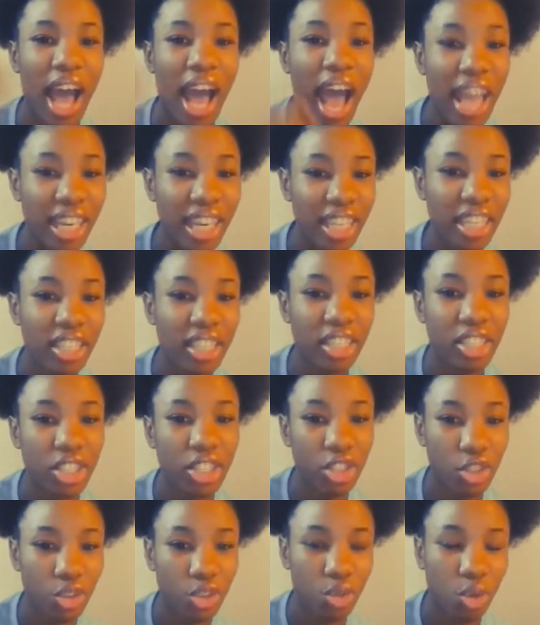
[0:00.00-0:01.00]
I need
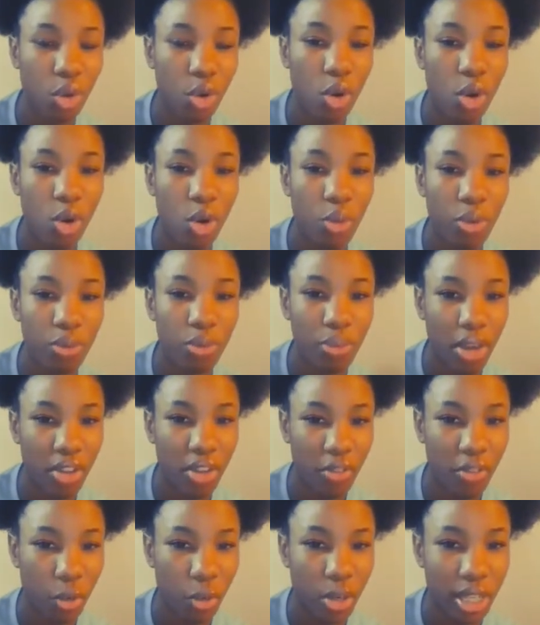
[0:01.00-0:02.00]
control with my
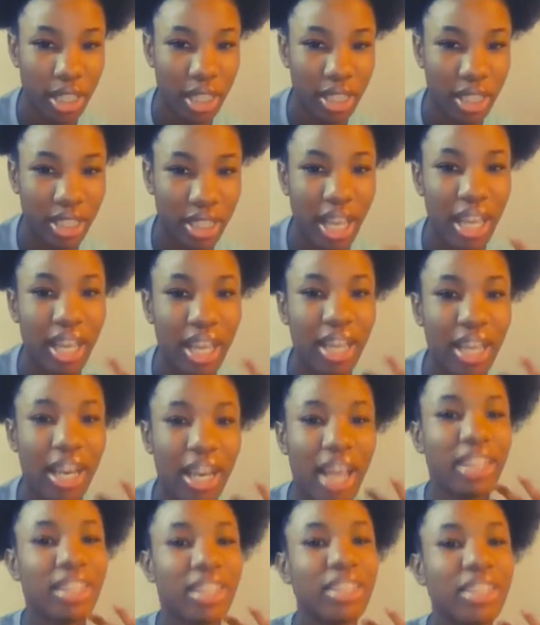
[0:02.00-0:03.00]
voice, and
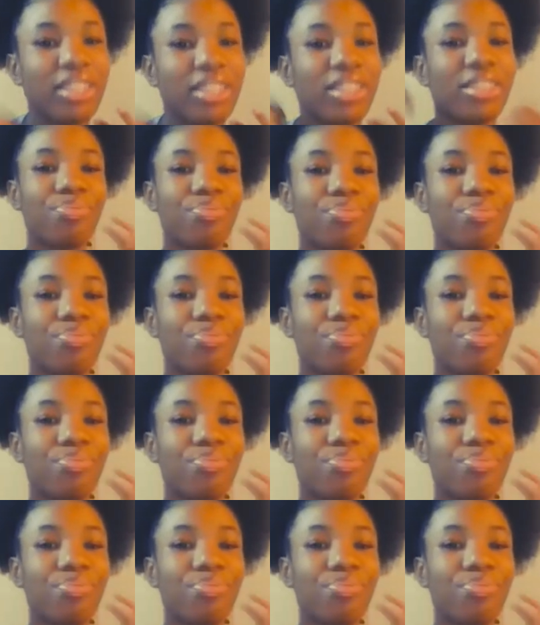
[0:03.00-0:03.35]
I need to